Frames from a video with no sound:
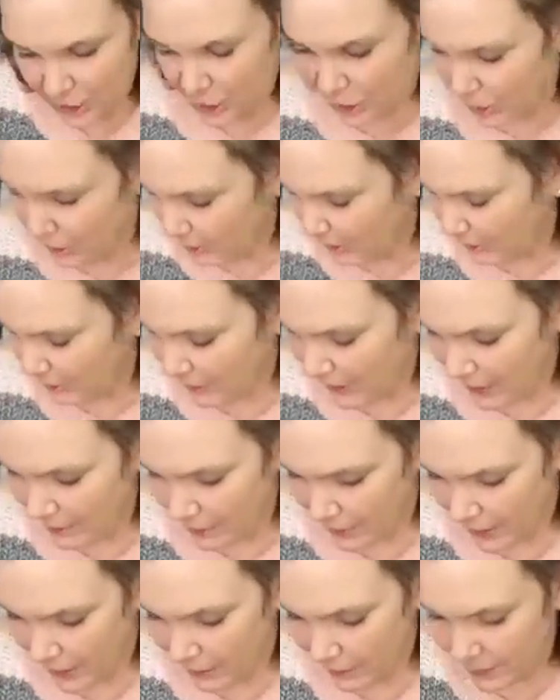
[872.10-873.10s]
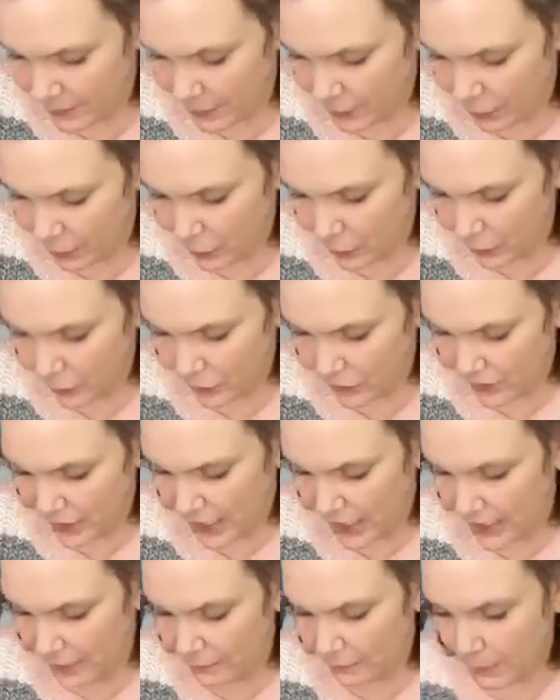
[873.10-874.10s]
Turn my fabric, I'm gonna lose
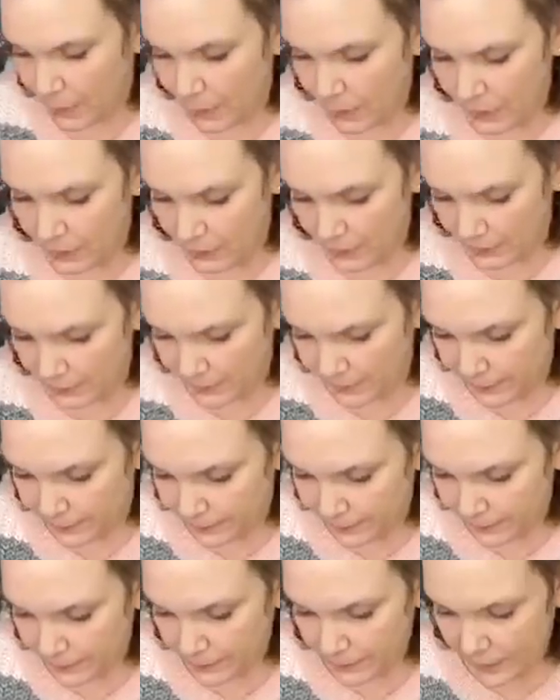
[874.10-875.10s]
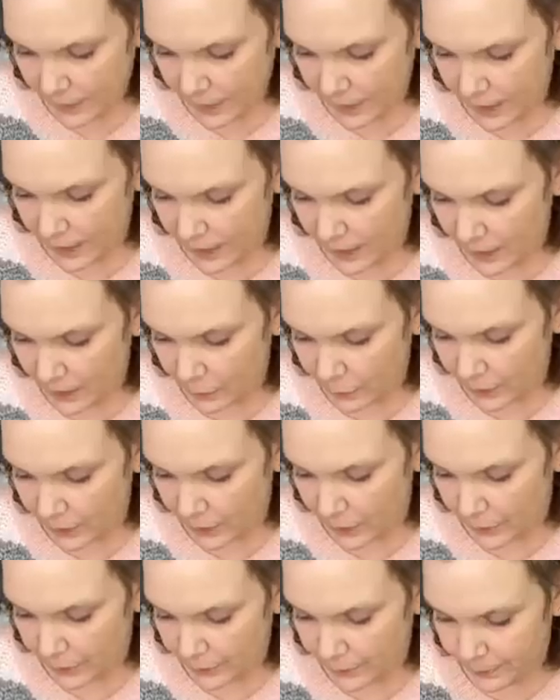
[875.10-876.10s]
that ball. I got another one
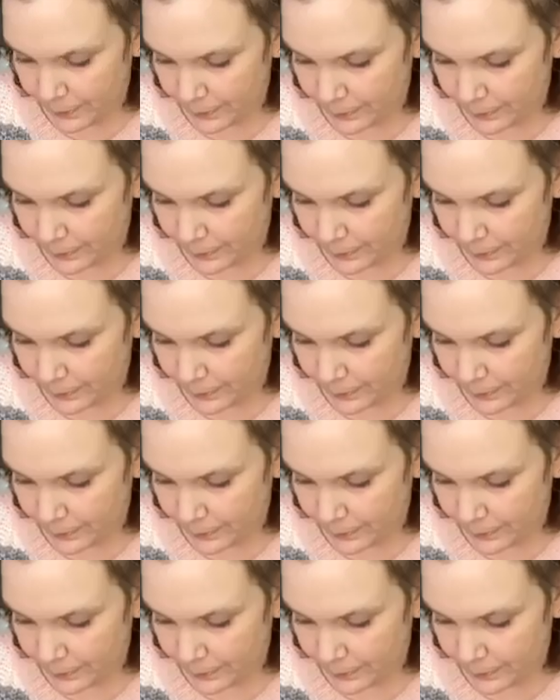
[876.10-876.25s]
though.